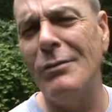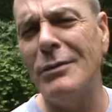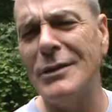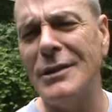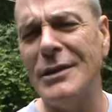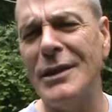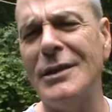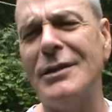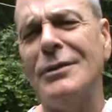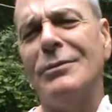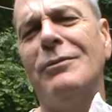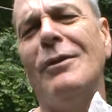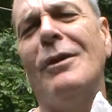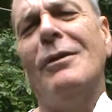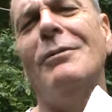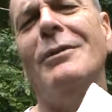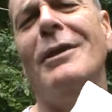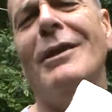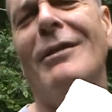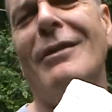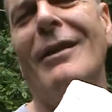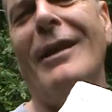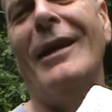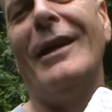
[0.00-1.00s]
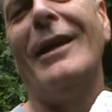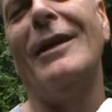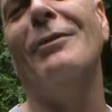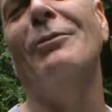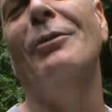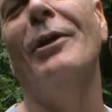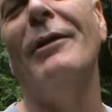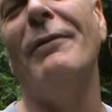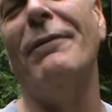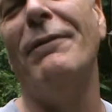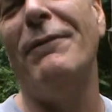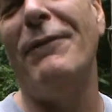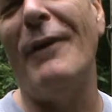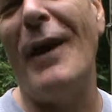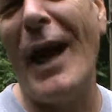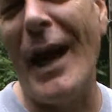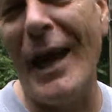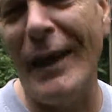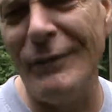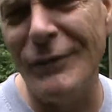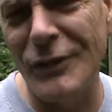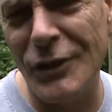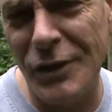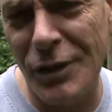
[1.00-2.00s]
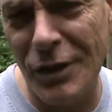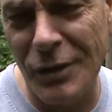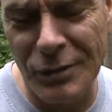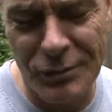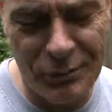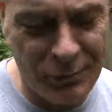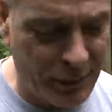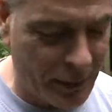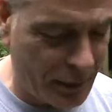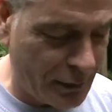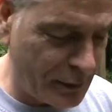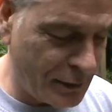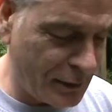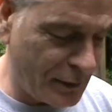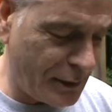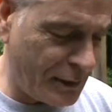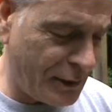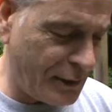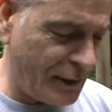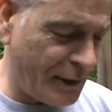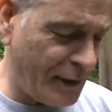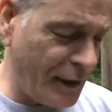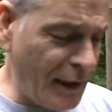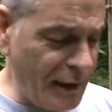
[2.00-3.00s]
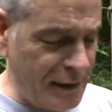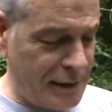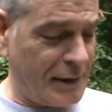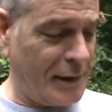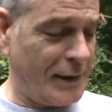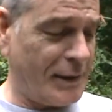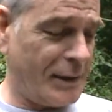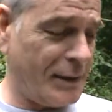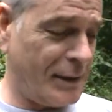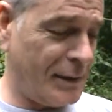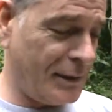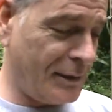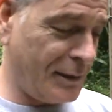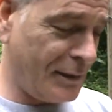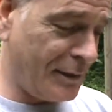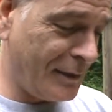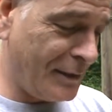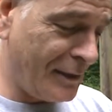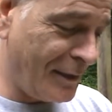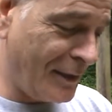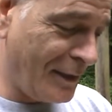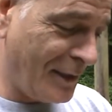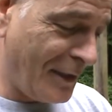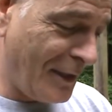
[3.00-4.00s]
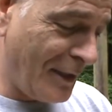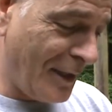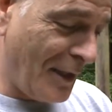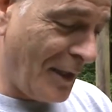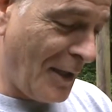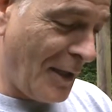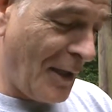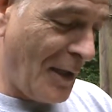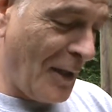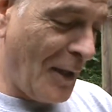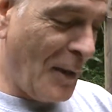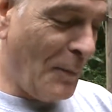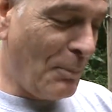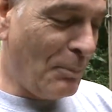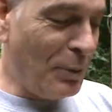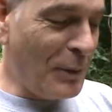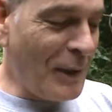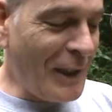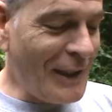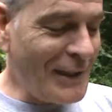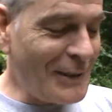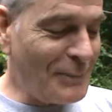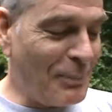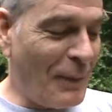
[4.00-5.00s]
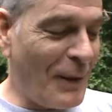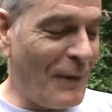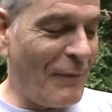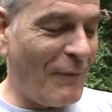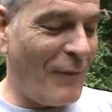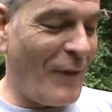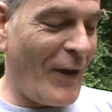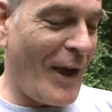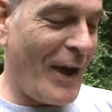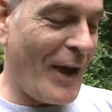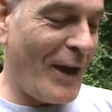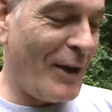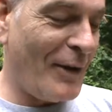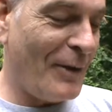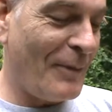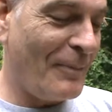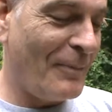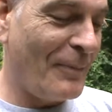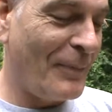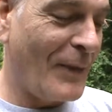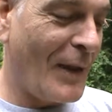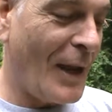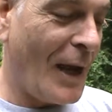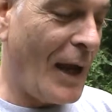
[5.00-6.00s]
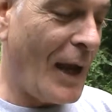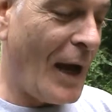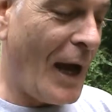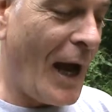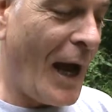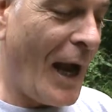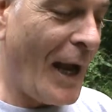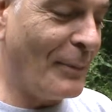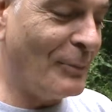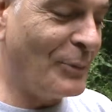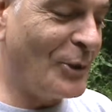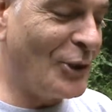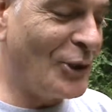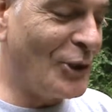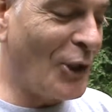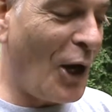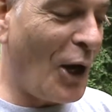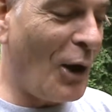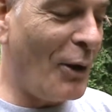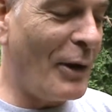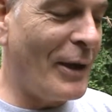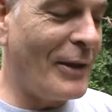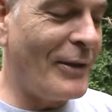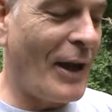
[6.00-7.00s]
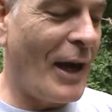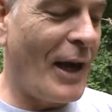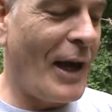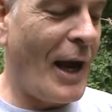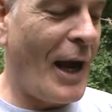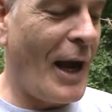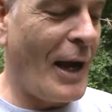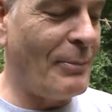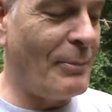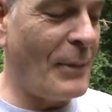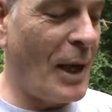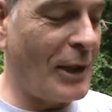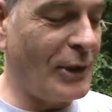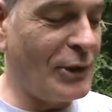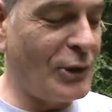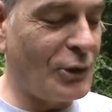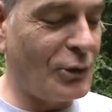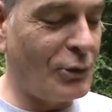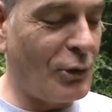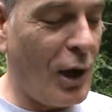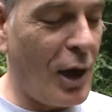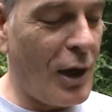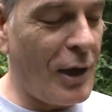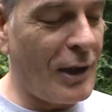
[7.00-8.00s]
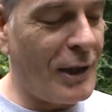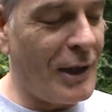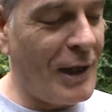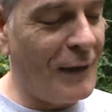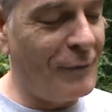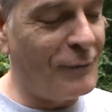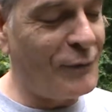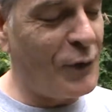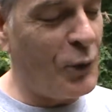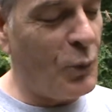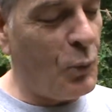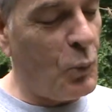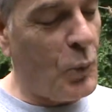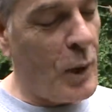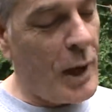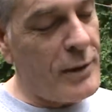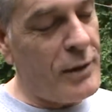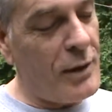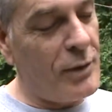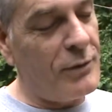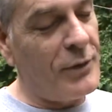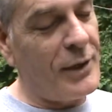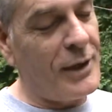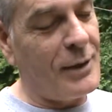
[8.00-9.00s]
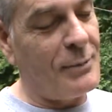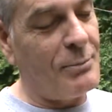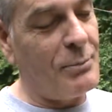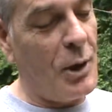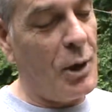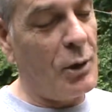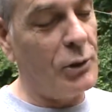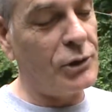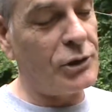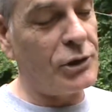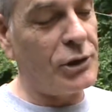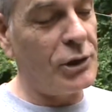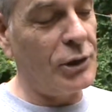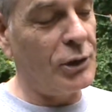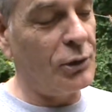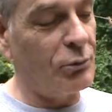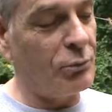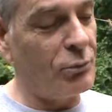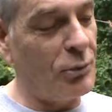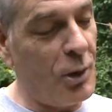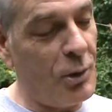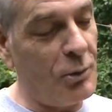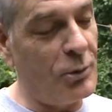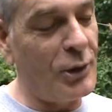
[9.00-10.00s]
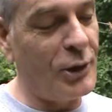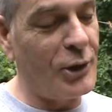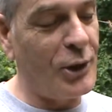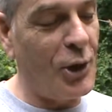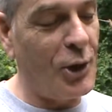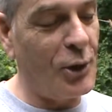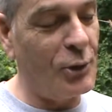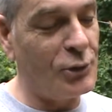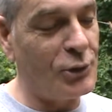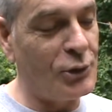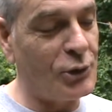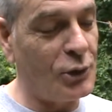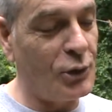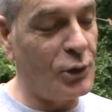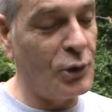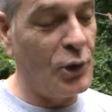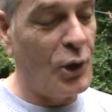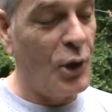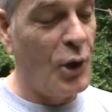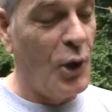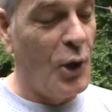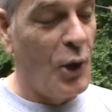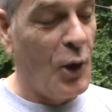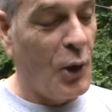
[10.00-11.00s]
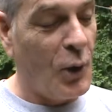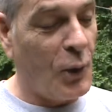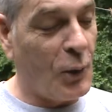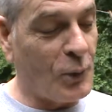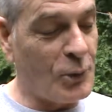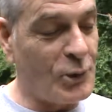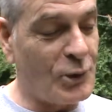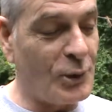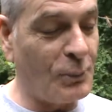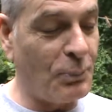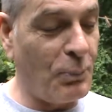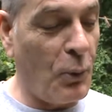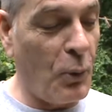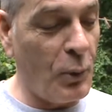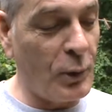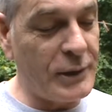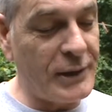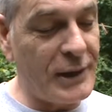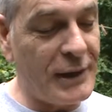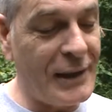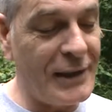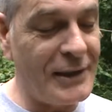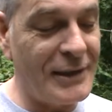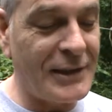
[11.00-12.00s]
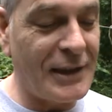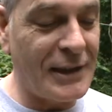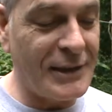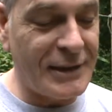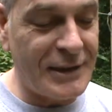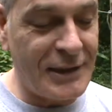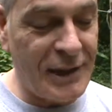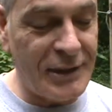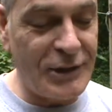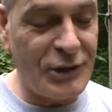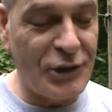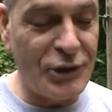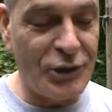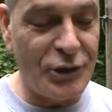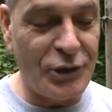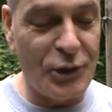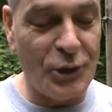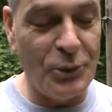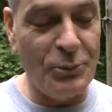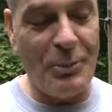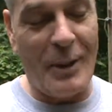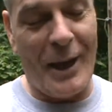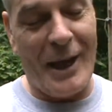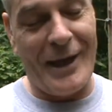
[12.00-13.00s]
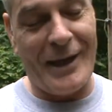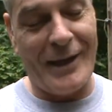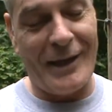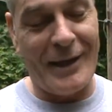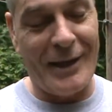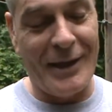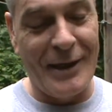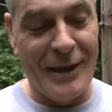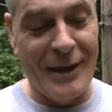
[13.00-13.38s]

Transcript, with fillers: was this woman thinking with five children? Jesus! Please be fair. I am sorry that I am not strong enough to weather the emotional roller coaster or support these decisions you make